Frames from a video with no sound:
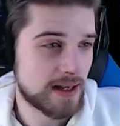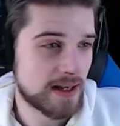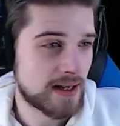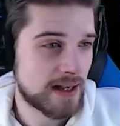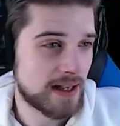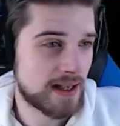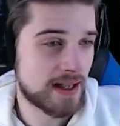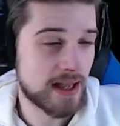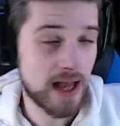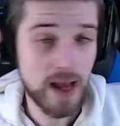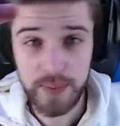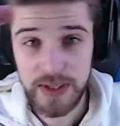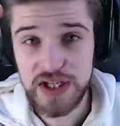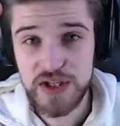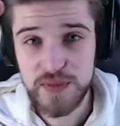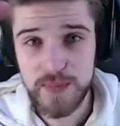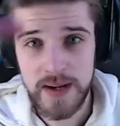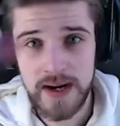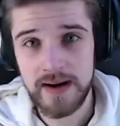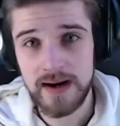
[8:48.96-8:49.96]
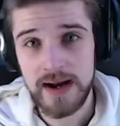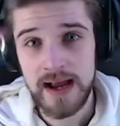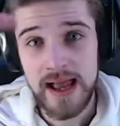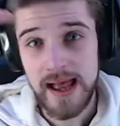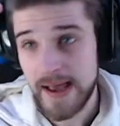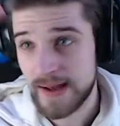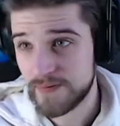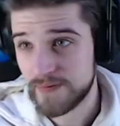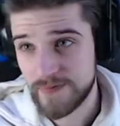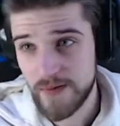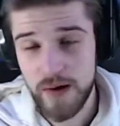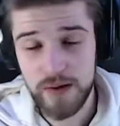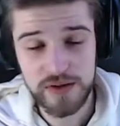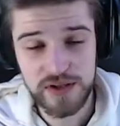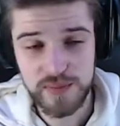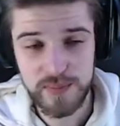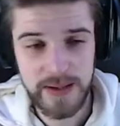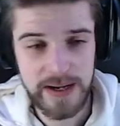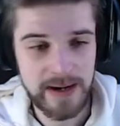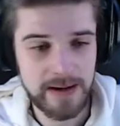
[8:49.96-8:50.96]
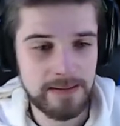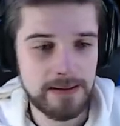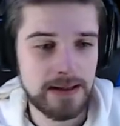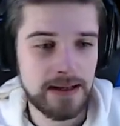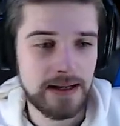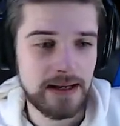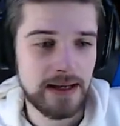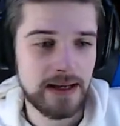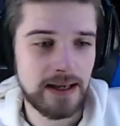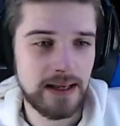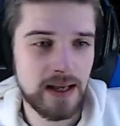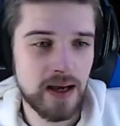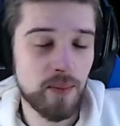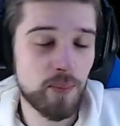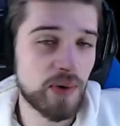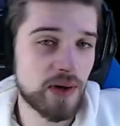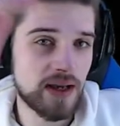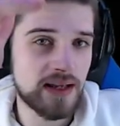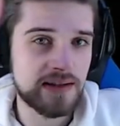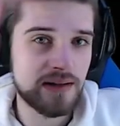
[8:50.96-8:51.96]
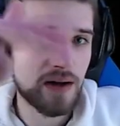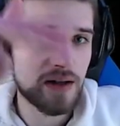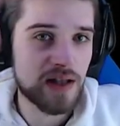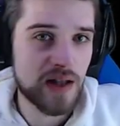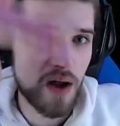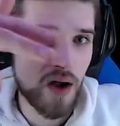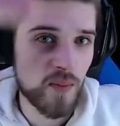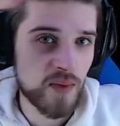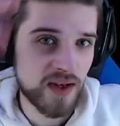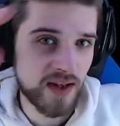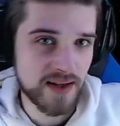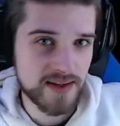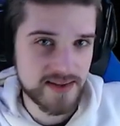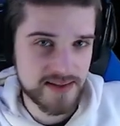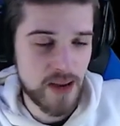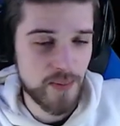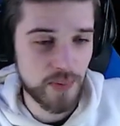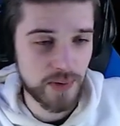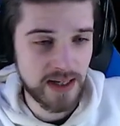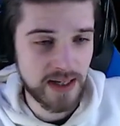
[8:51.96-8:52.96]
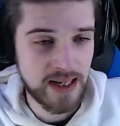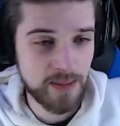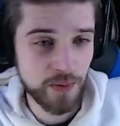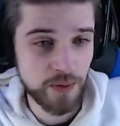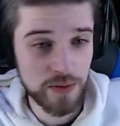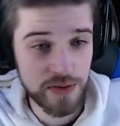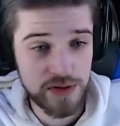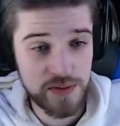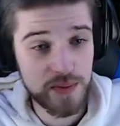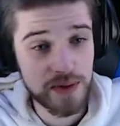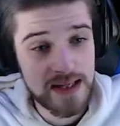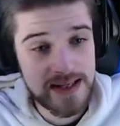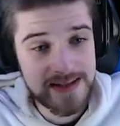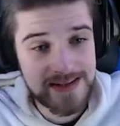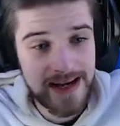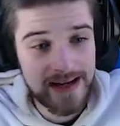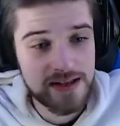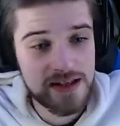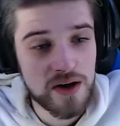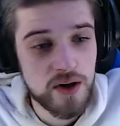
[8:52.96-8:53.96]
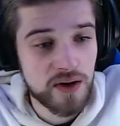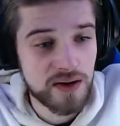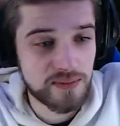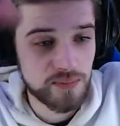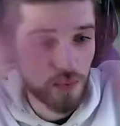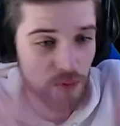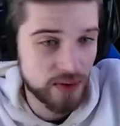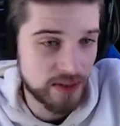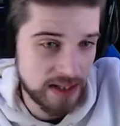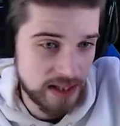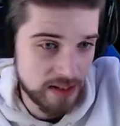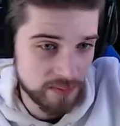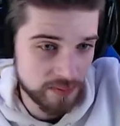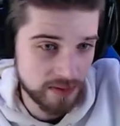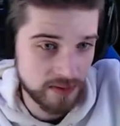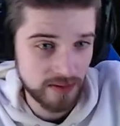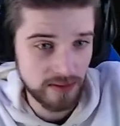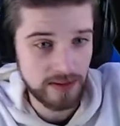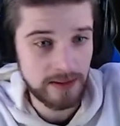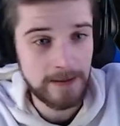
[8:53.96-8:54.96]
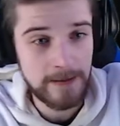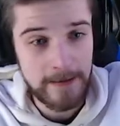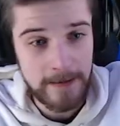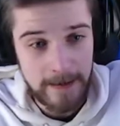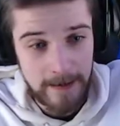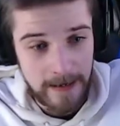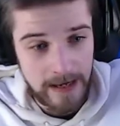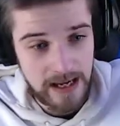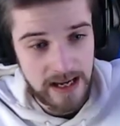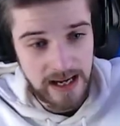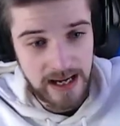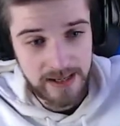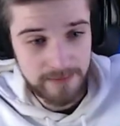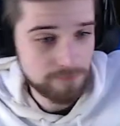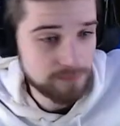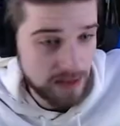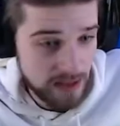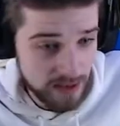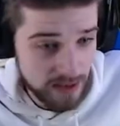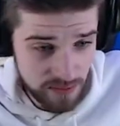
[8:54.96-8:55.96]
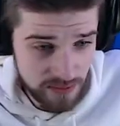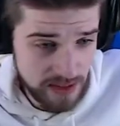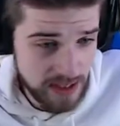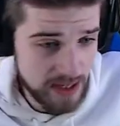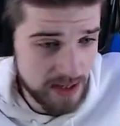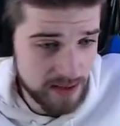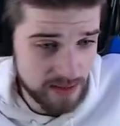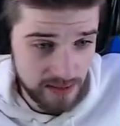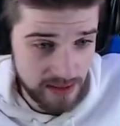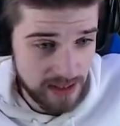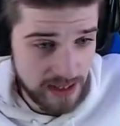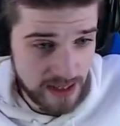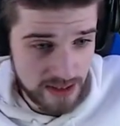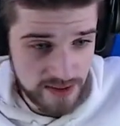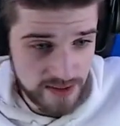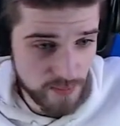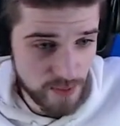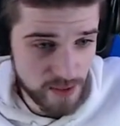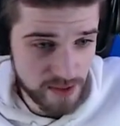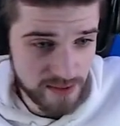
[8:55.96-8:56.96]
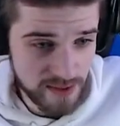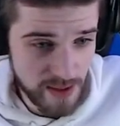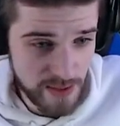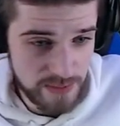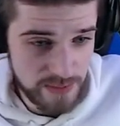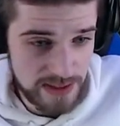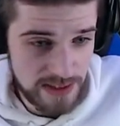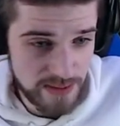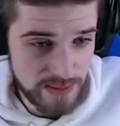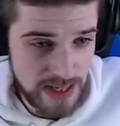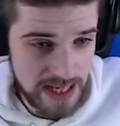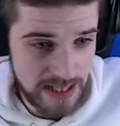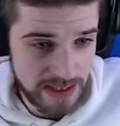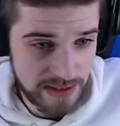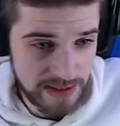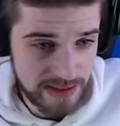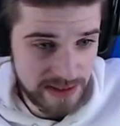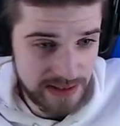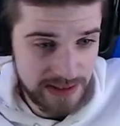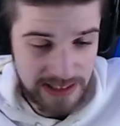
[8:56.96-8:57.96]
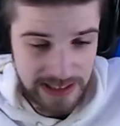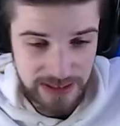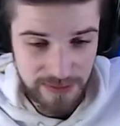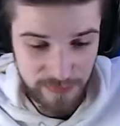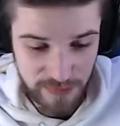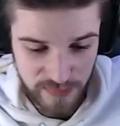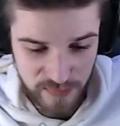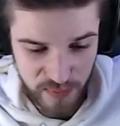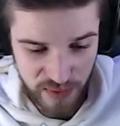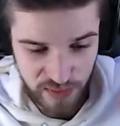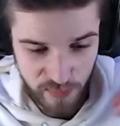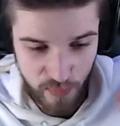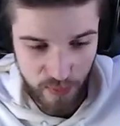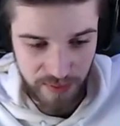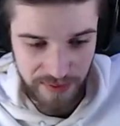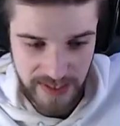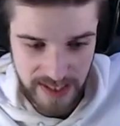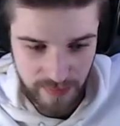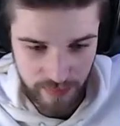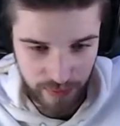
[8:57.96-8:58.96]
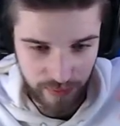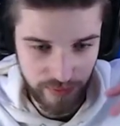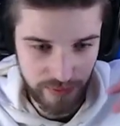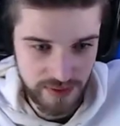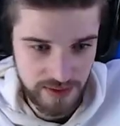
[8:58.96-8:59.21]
a beach part, and a forest part. But I thought it'd all be like separate neighborhoods, but it's actually all in one neighborhood. And I don't care. It actually worked out really well. You're in with the one neighborhood.